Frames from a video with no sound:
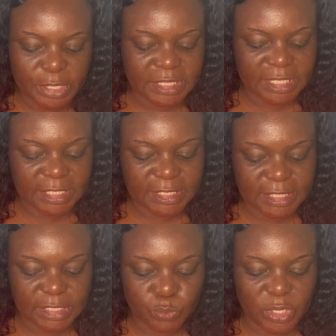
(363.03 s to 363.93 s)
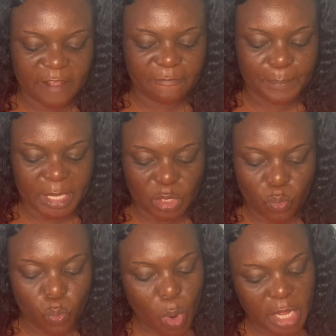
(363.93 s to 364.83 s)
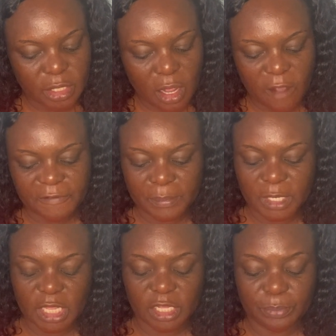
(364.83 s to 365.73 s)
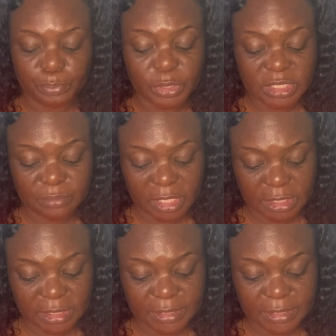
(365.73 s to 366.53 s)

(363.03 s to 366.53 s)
sentence would have been one of immediate imprisonment.